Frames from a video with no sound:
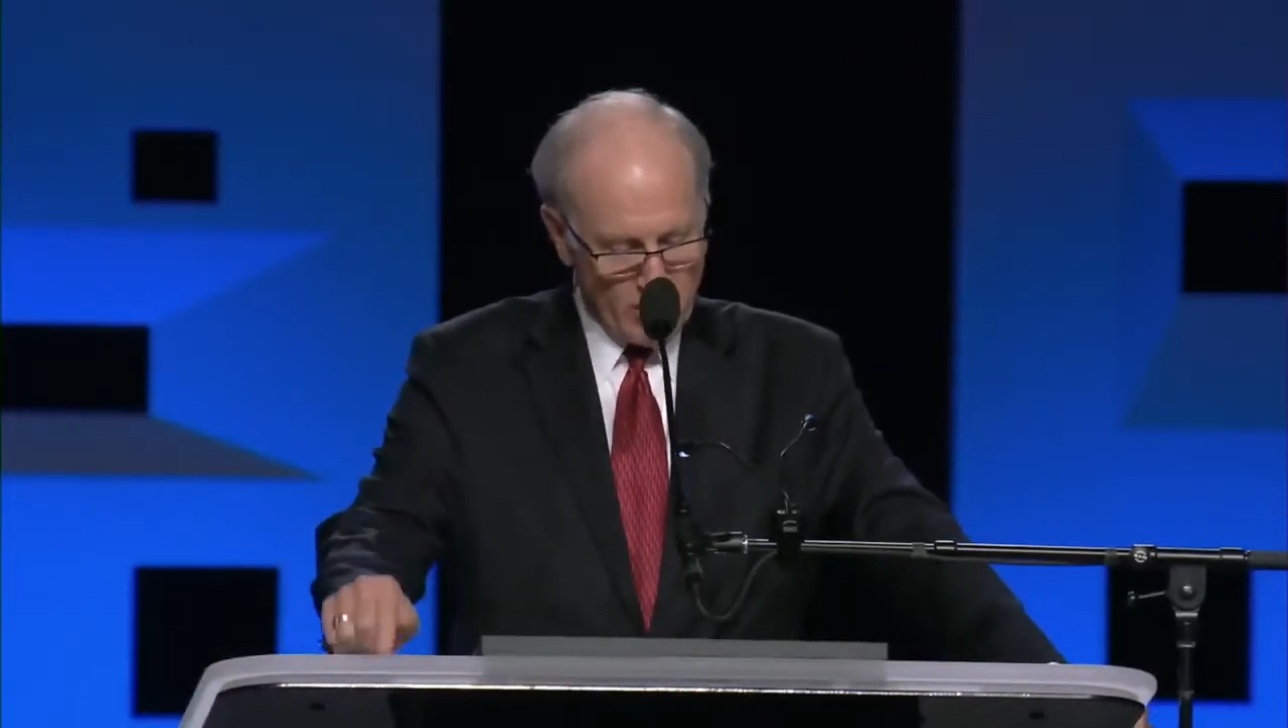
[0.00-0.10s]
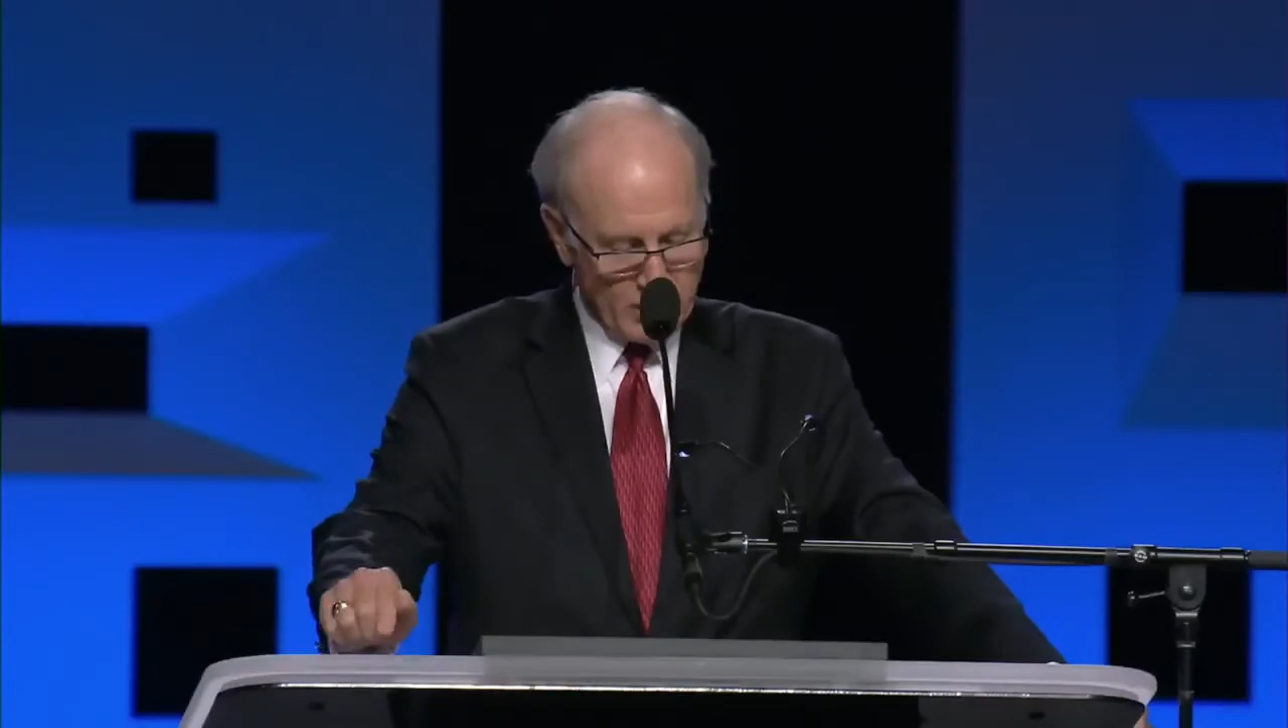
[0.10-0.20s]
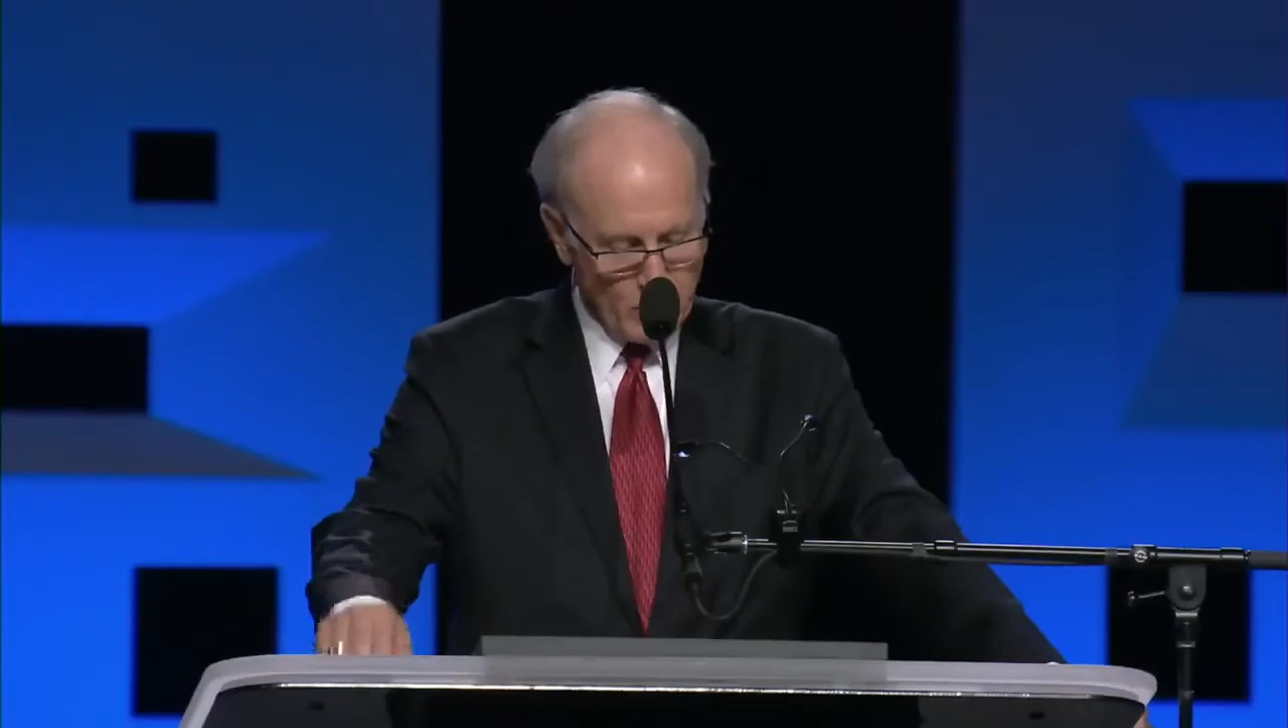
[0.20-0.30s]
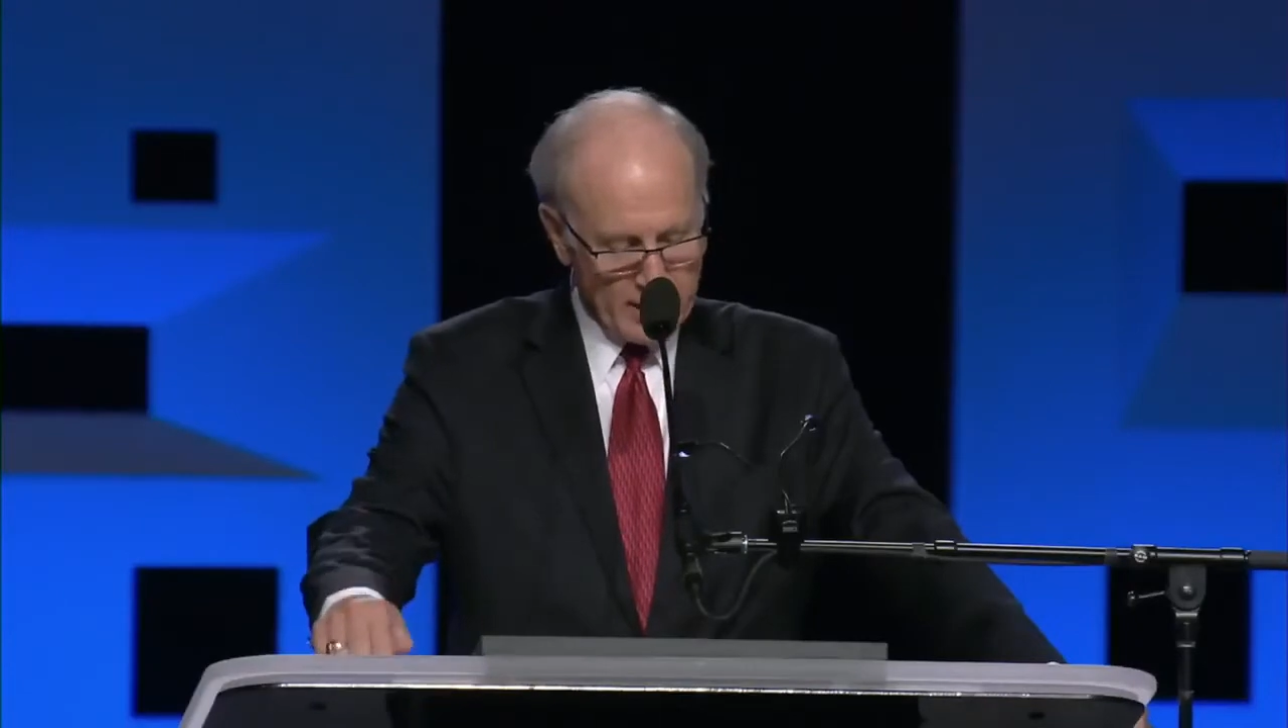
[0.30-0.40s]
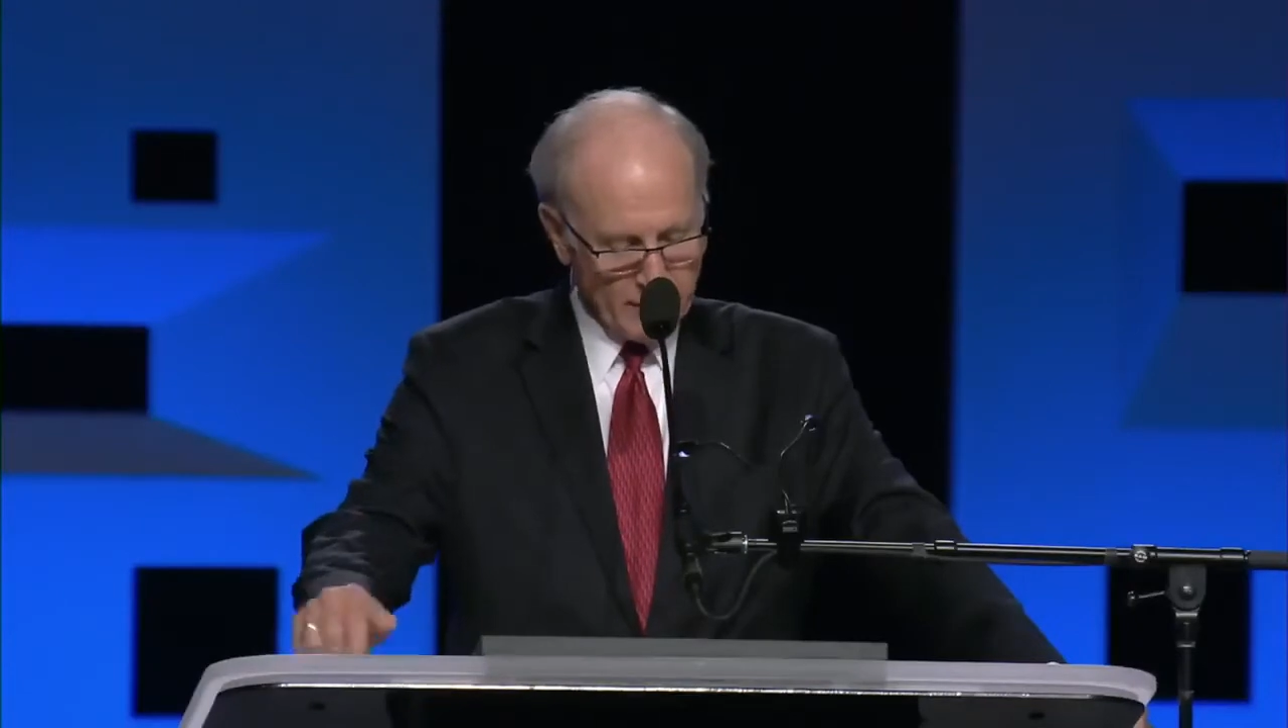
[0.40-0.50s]

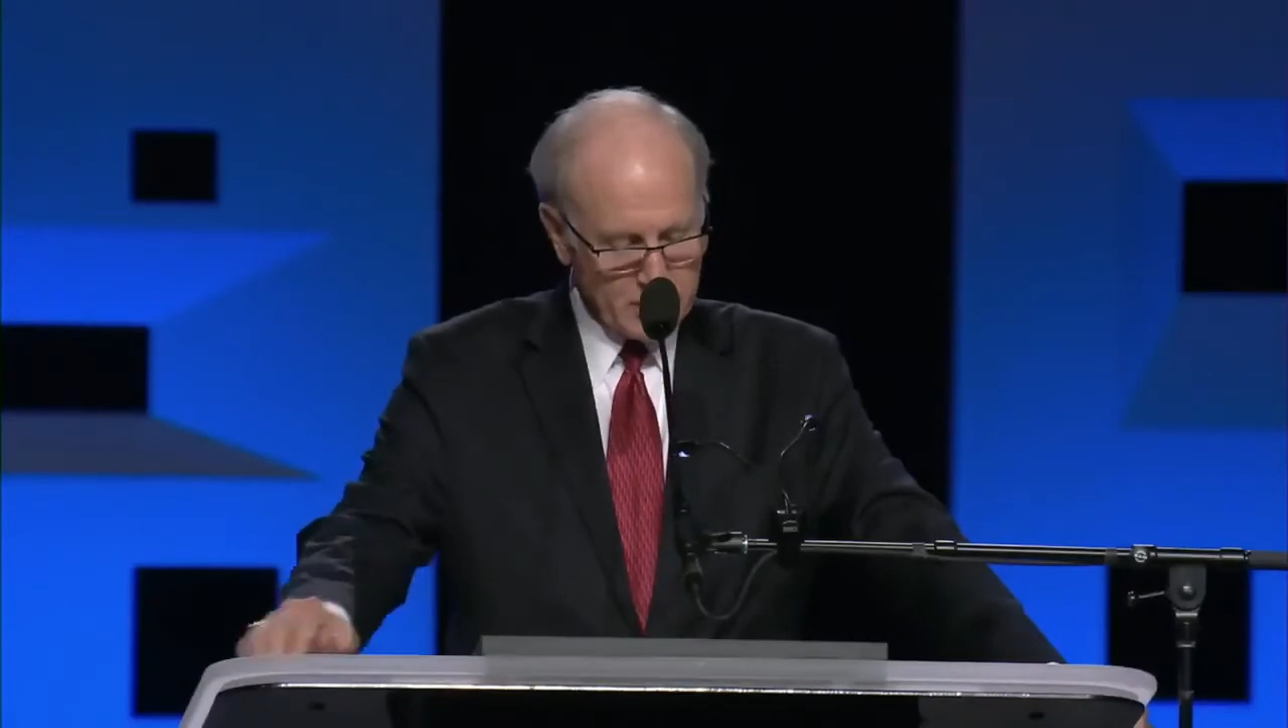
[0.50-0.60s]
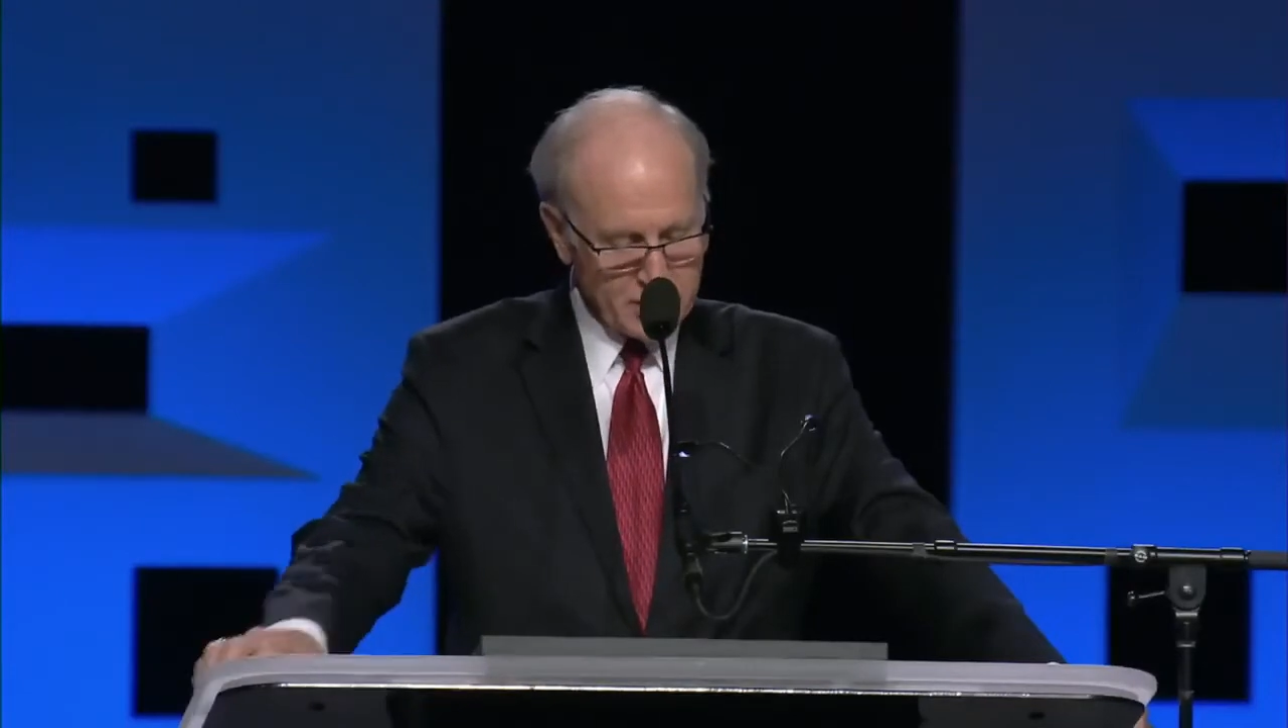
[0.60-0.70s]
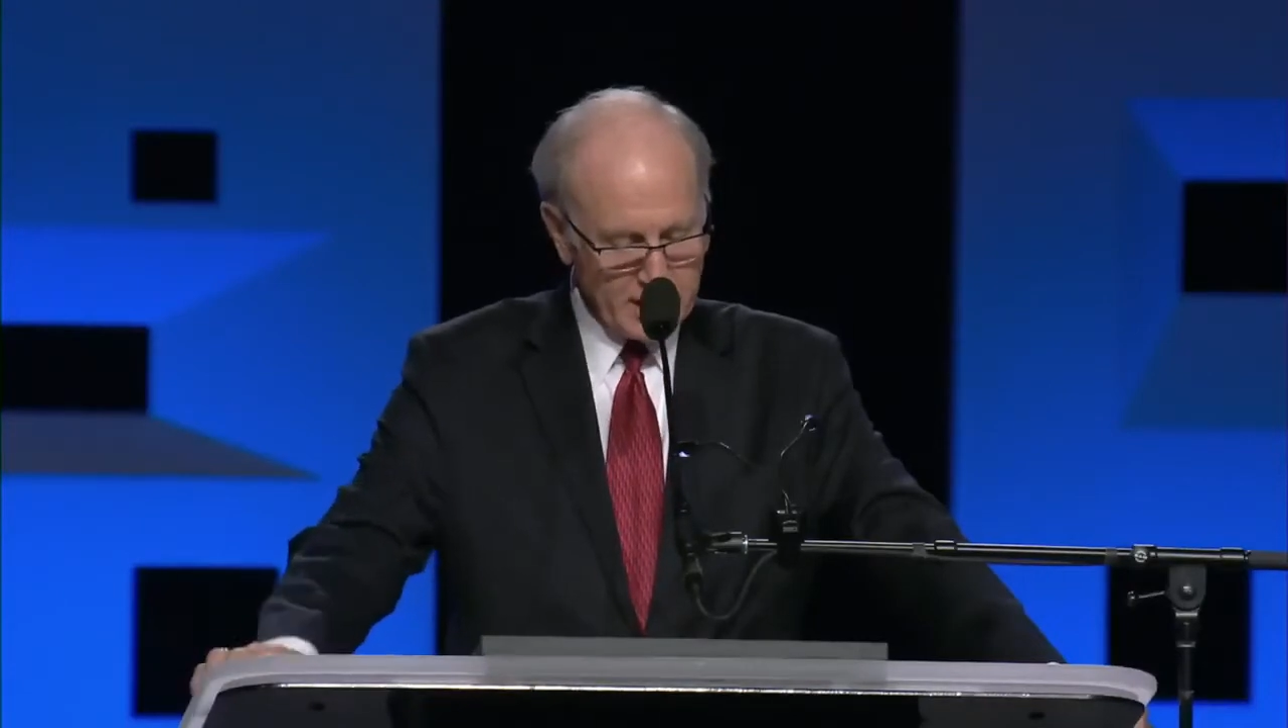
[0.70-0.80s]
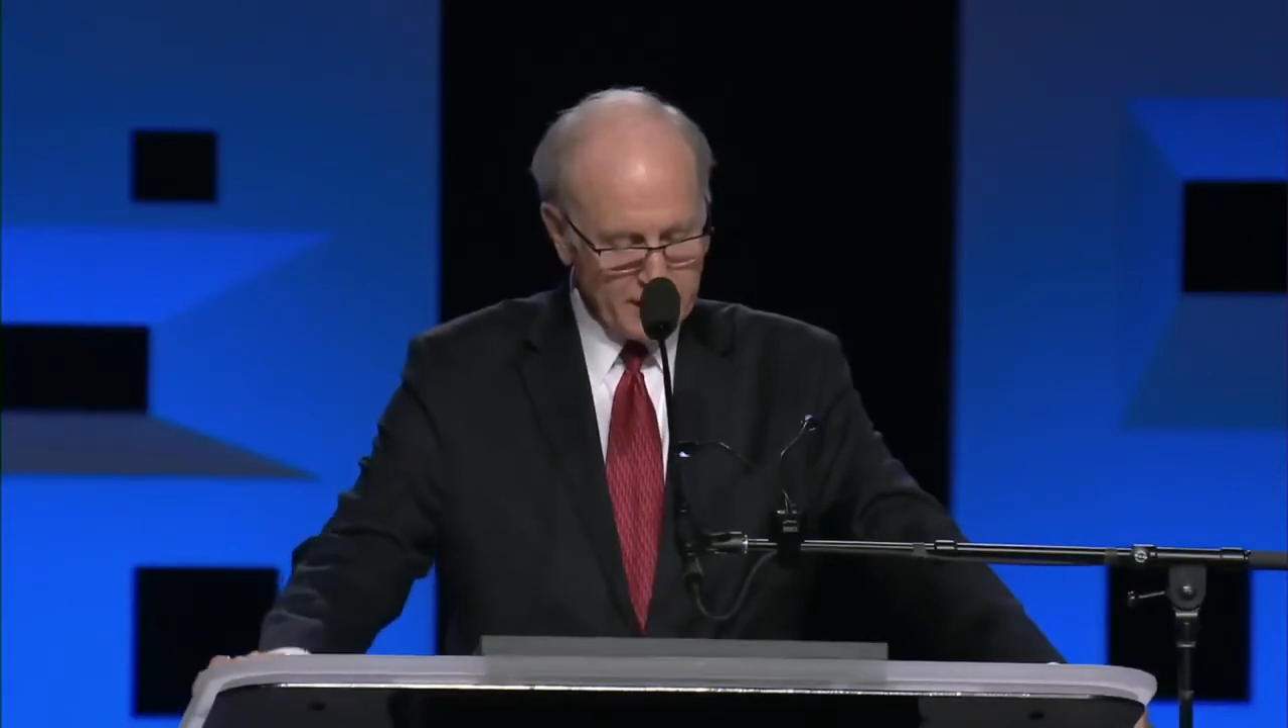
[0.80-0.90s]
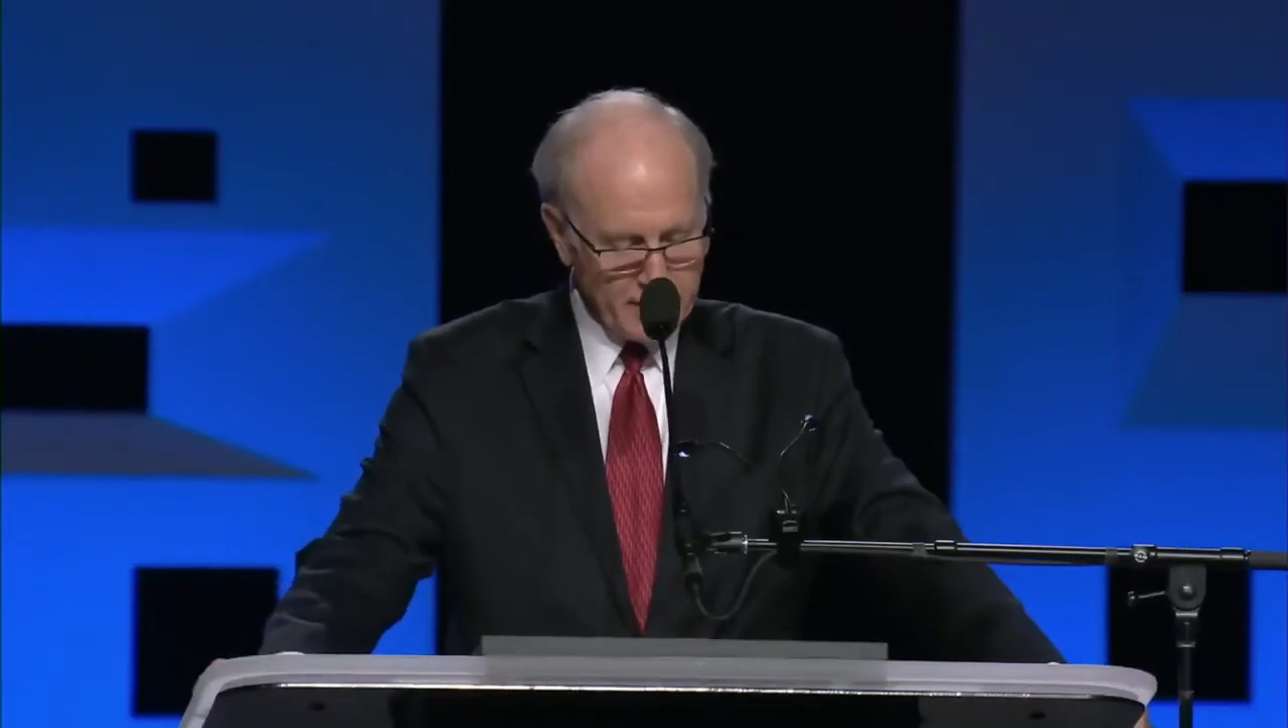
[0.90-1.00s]
than we have received